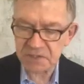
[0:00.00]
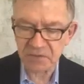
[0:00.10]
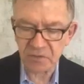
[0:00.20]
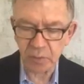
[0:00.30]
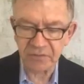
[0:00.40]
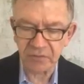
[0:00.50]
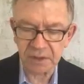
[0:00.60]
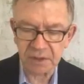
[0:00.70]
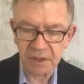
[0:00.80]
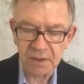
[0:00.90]
the
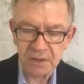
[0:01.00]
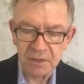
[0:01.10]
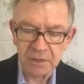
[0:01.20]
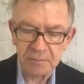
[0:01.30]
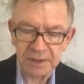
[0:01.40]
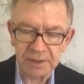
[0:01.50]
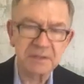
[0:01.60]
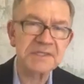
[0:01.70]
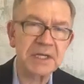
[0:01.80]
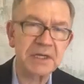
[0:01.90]
Reverend Bill
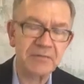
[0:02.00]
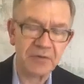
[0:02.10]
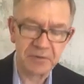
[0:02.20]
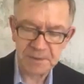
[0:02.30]
Sinkford.